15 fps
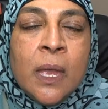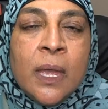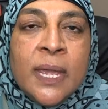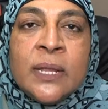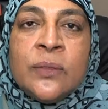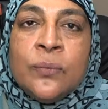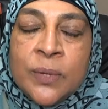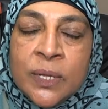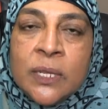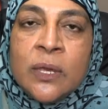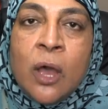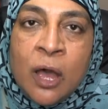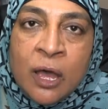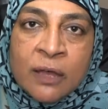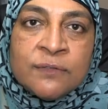it's really
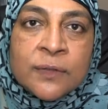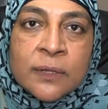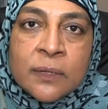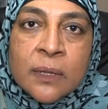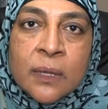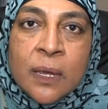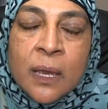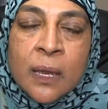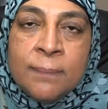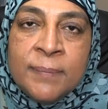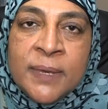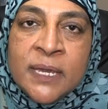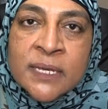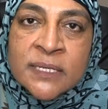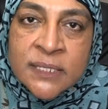awful,
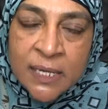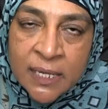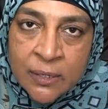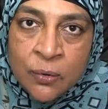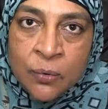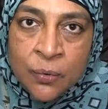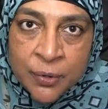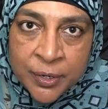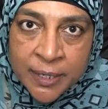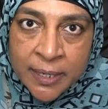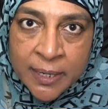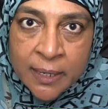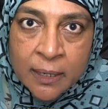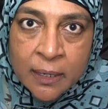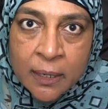because in
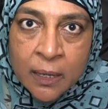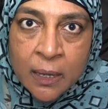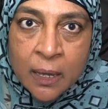hoarding,